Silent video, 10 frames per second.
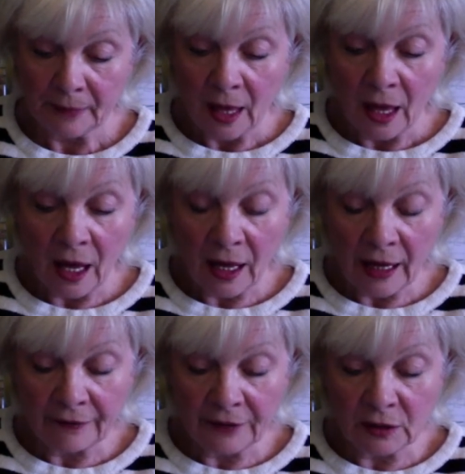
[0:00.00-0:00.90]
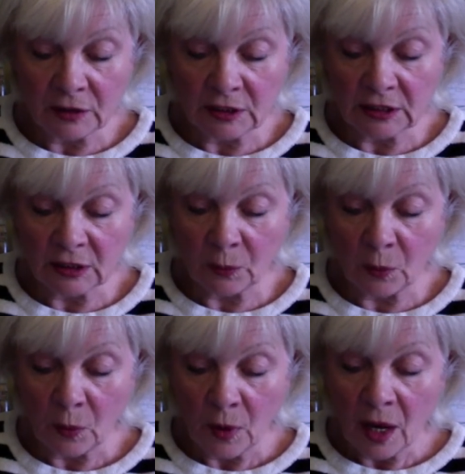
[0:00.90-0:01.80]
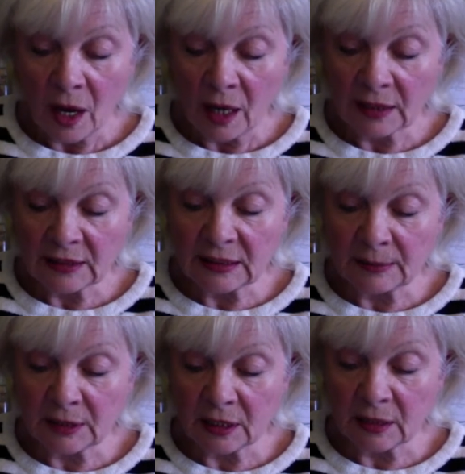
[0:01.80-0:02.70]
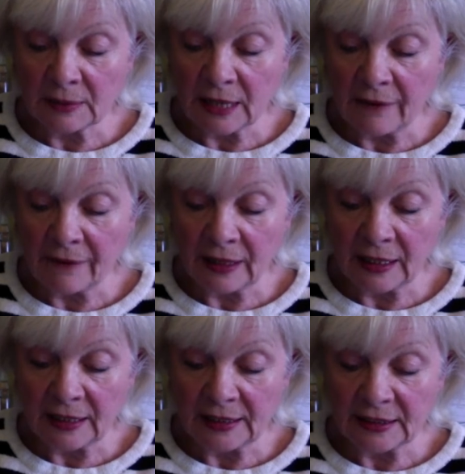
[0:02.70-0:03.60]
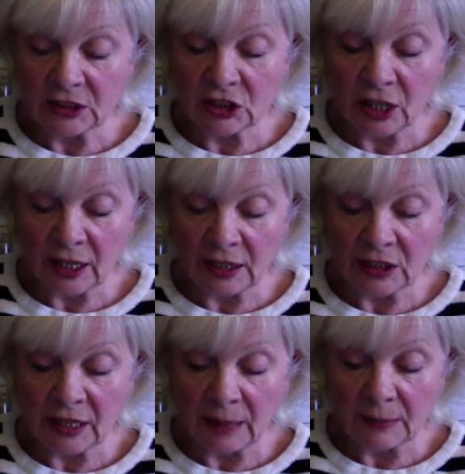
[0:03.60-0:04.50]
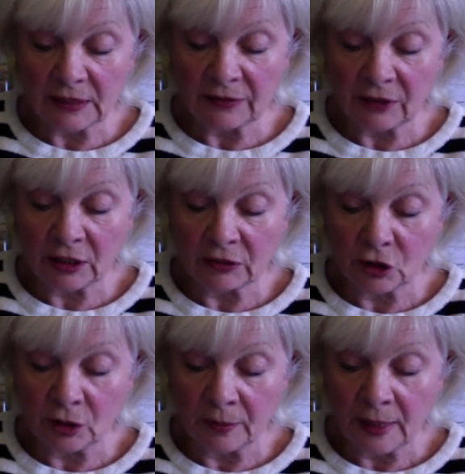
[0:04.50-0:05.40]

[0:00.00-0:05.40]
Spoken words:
I have noticed that I can sometimes effortlessly change the atmosphere in a room